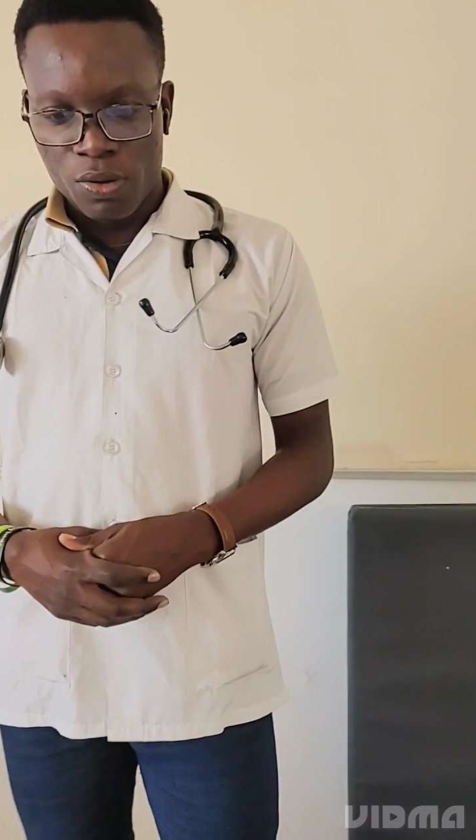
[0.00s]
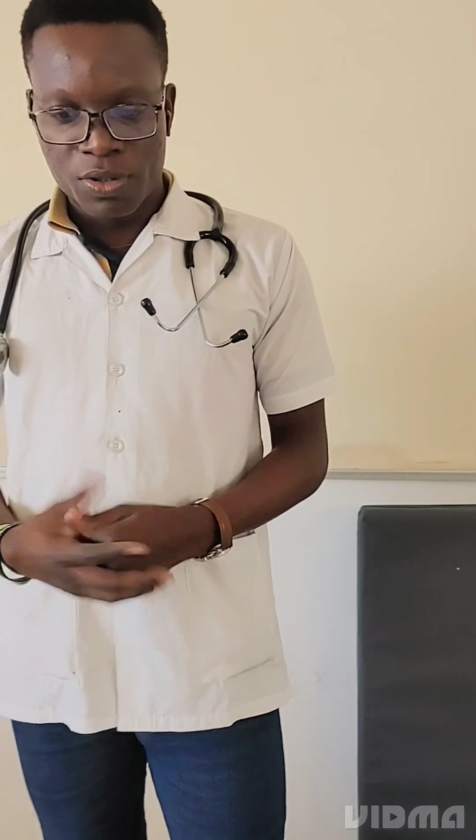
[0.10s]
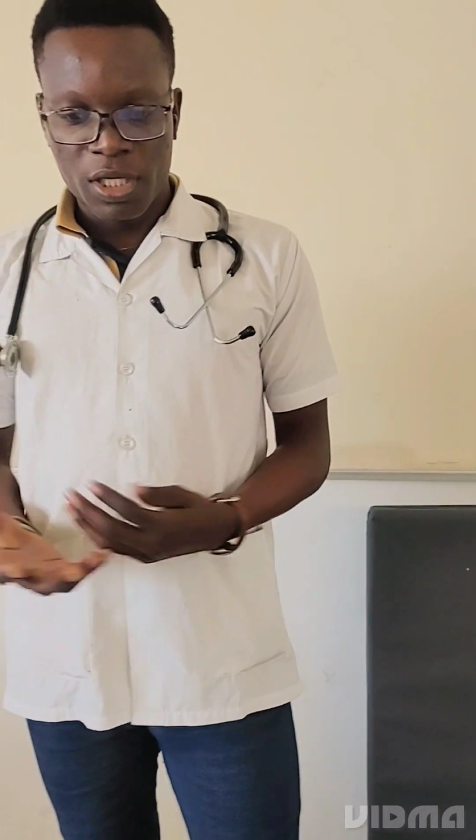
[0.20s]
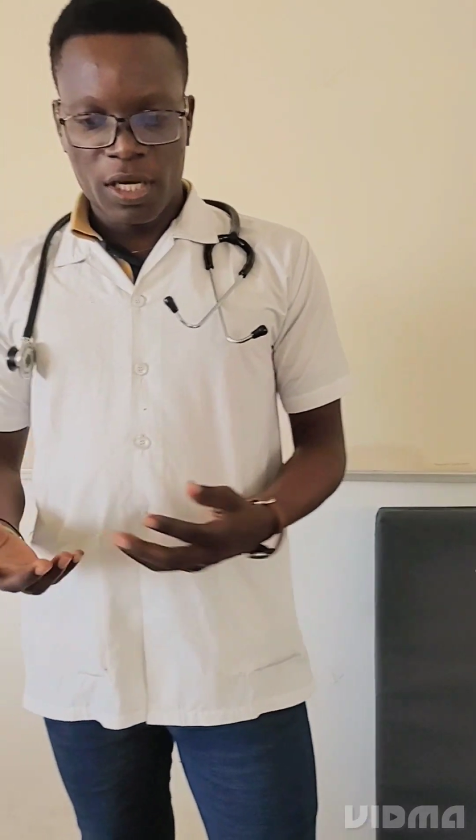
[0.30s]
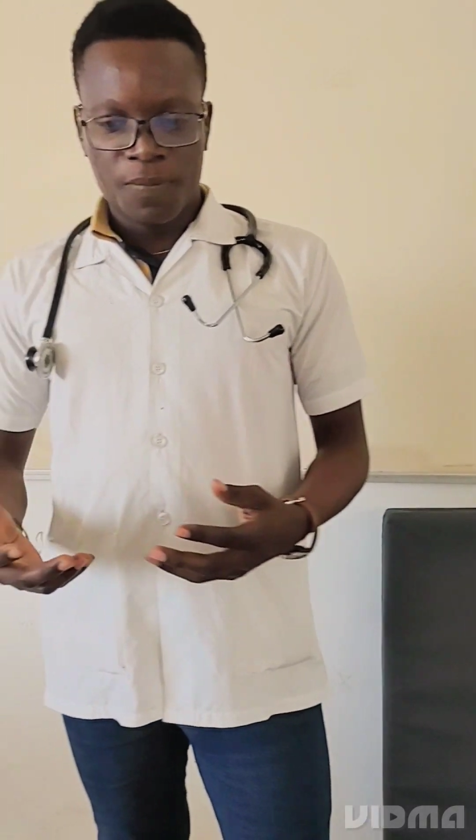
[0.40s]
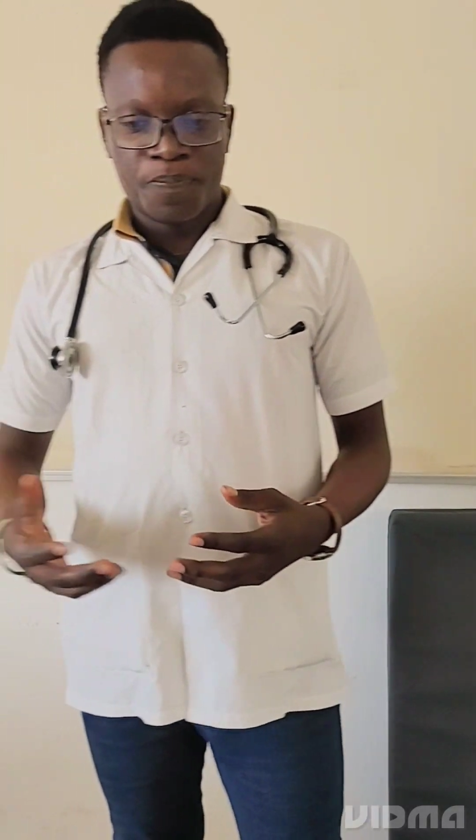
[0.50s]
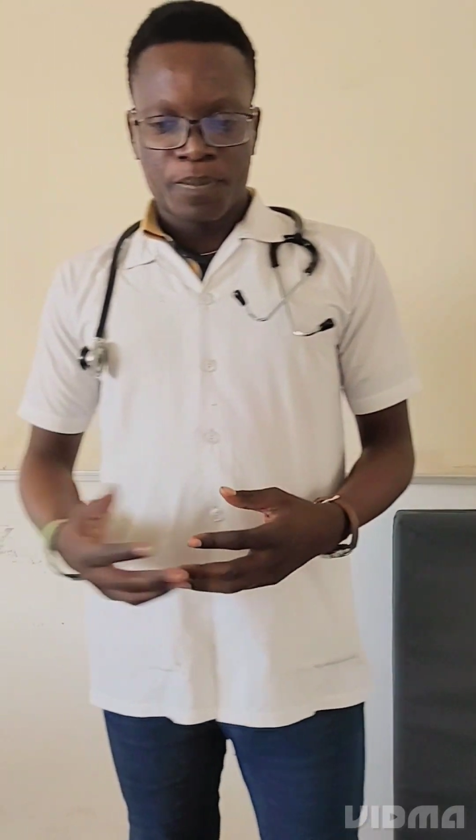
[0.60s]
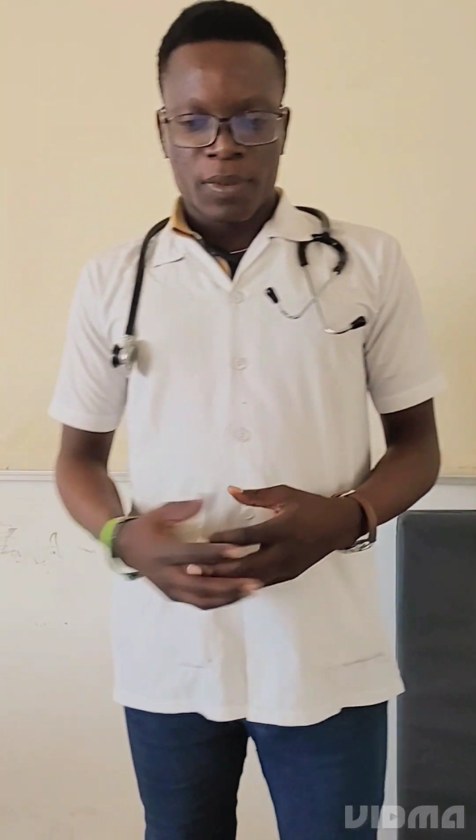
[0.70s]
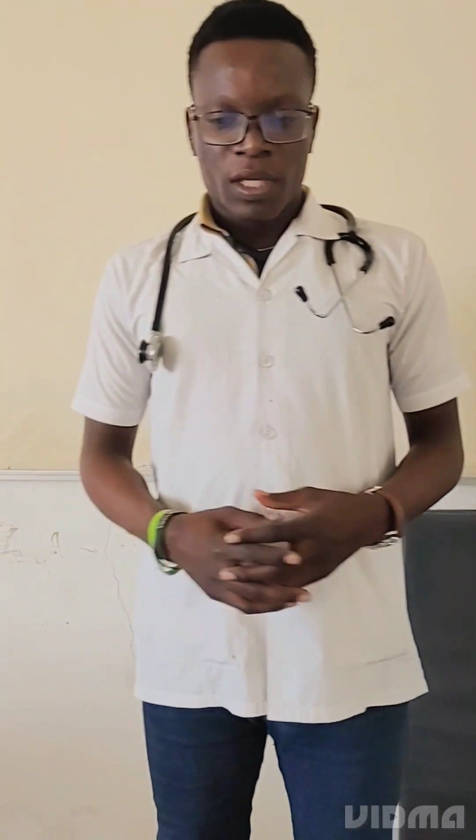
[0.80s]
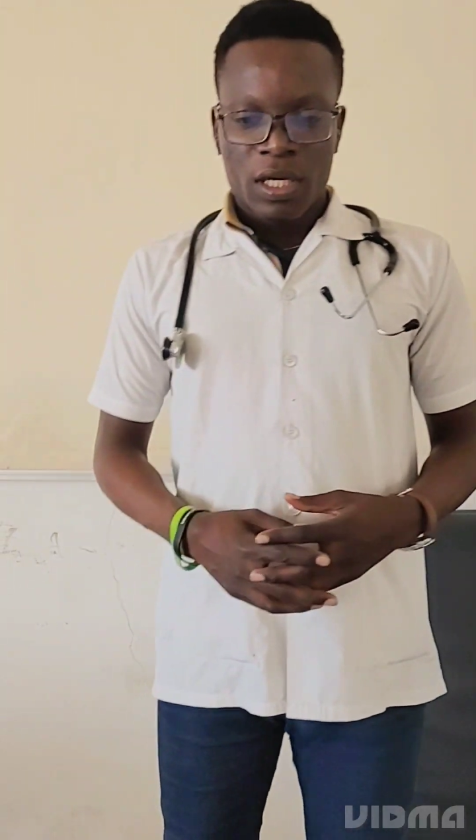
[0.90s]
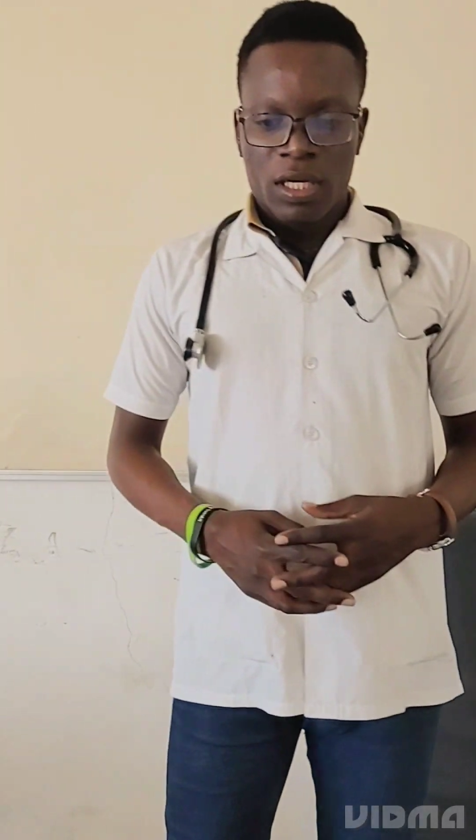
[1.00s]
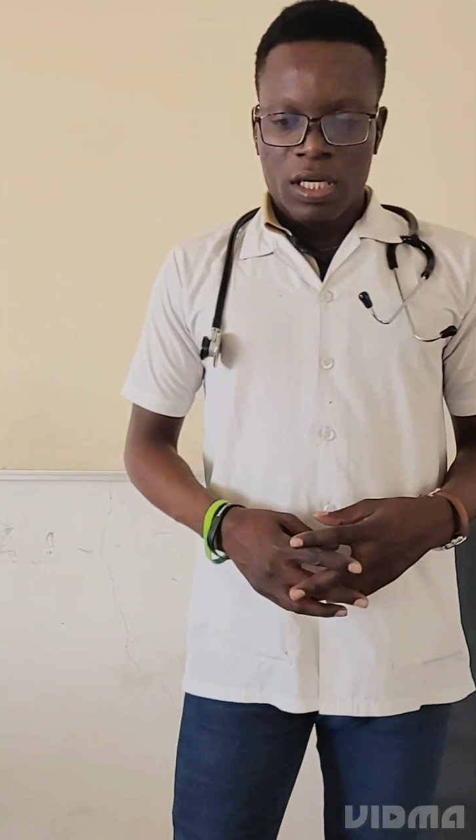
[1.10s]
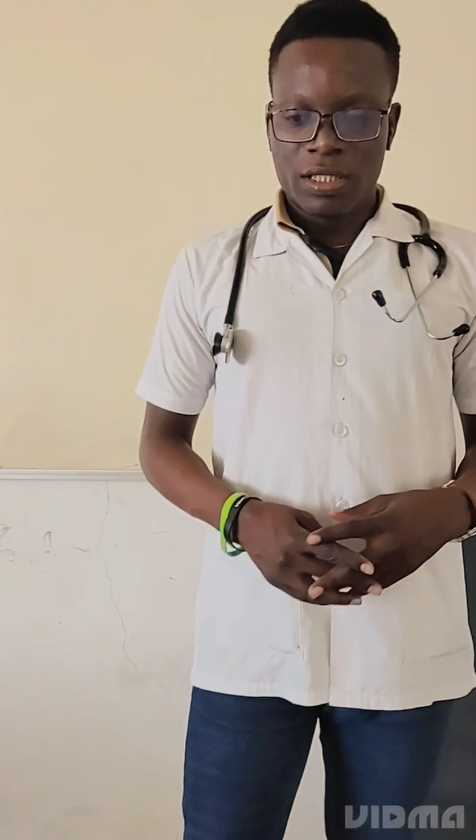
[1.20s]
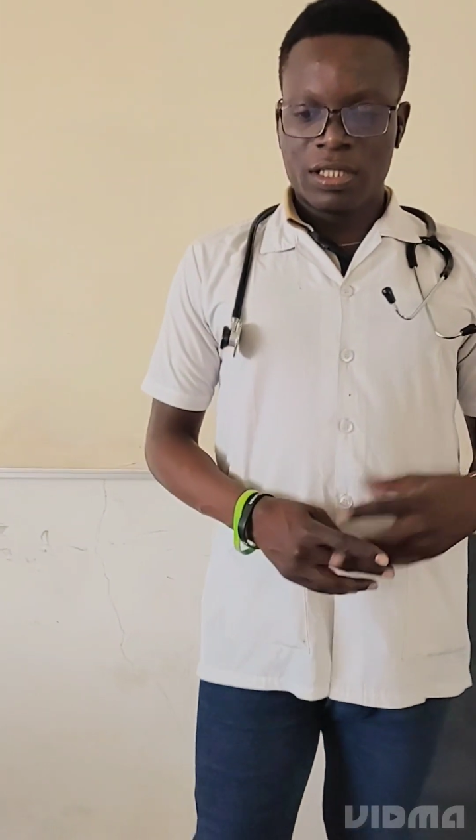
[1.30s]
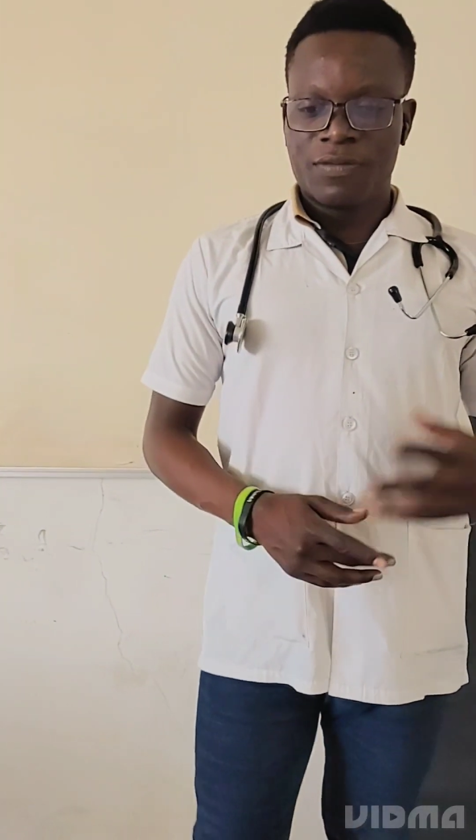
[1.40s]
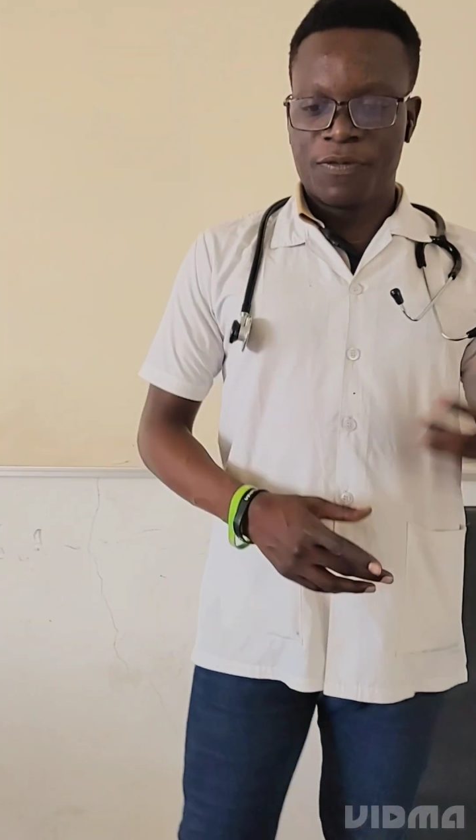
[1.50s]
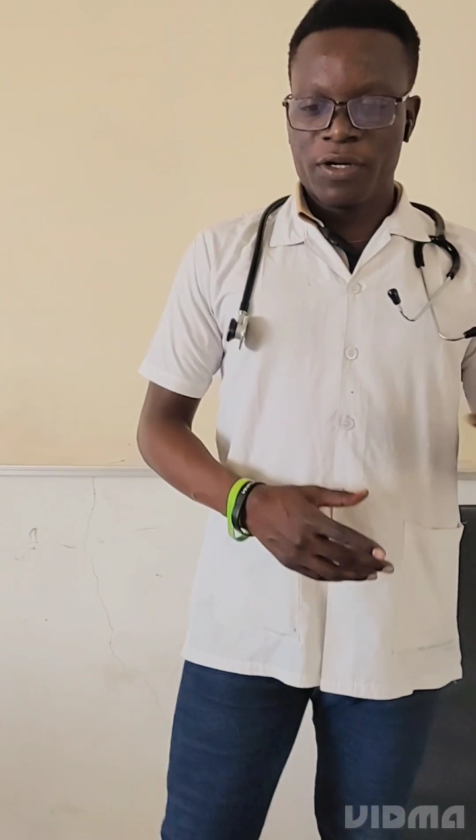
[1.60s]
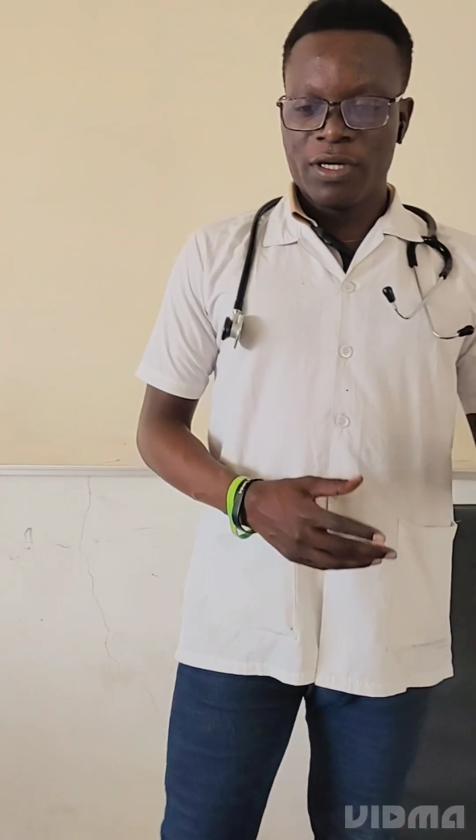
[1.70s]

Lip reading: You see, it is